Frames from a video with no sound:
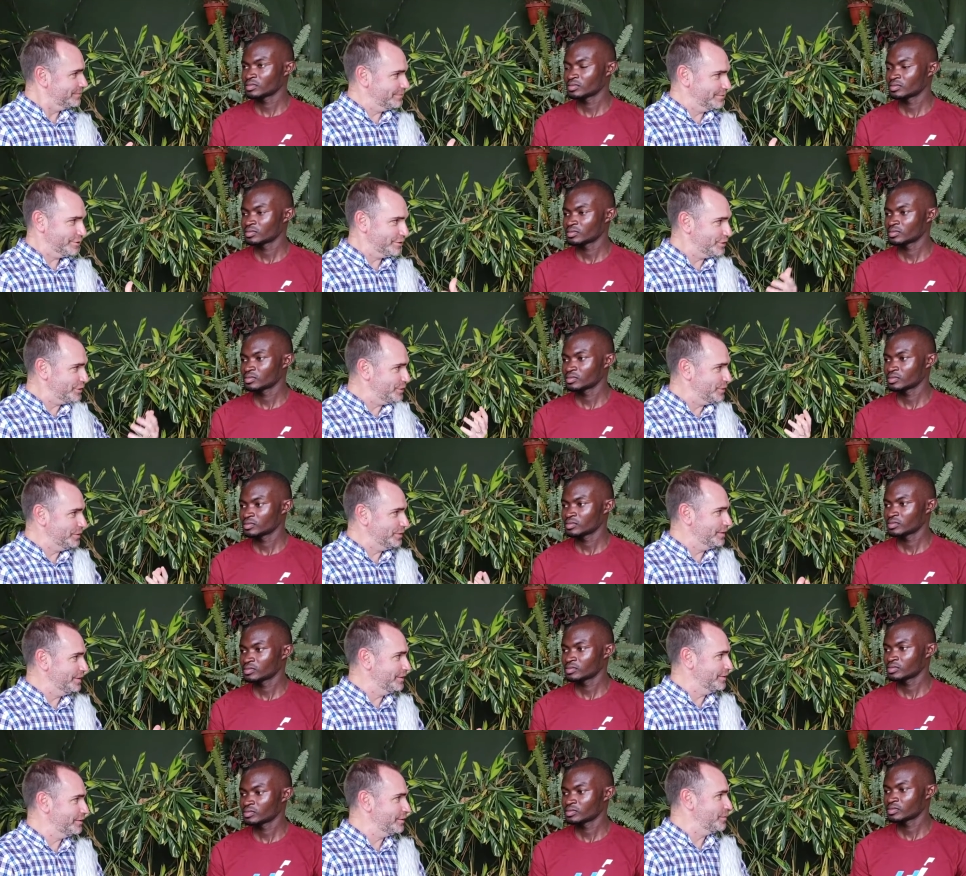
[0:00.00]

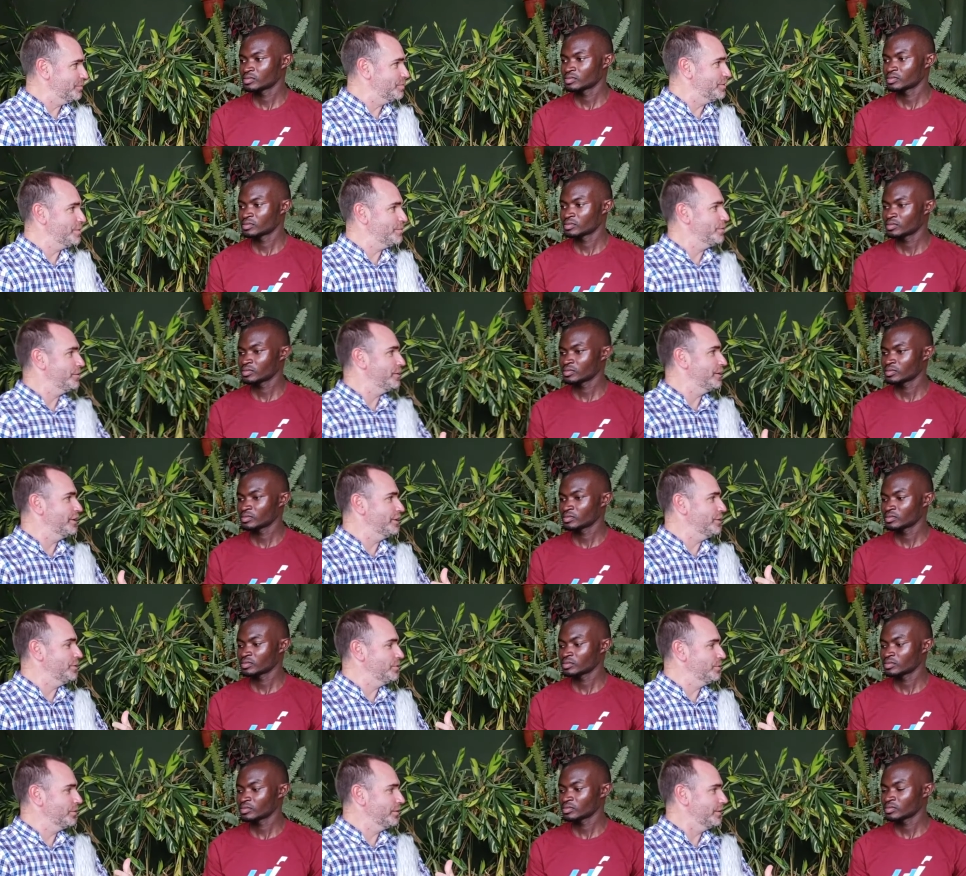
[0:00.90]
Speaker 1: students, the people that you
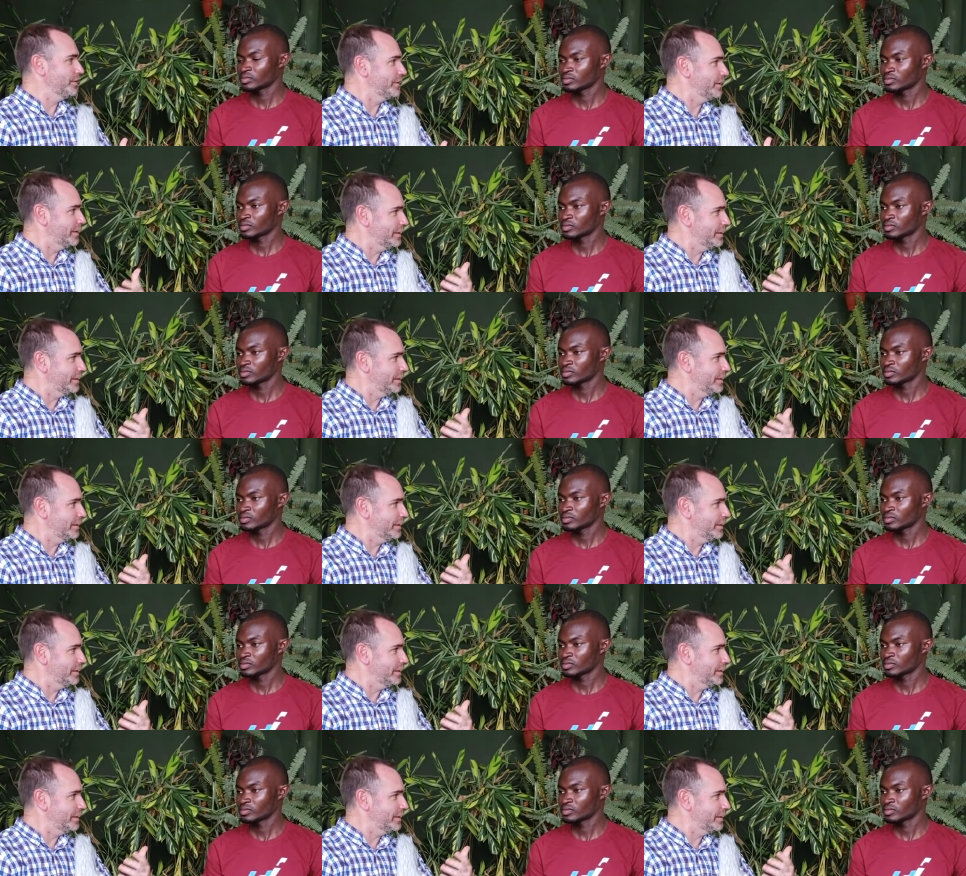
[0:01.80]
were on the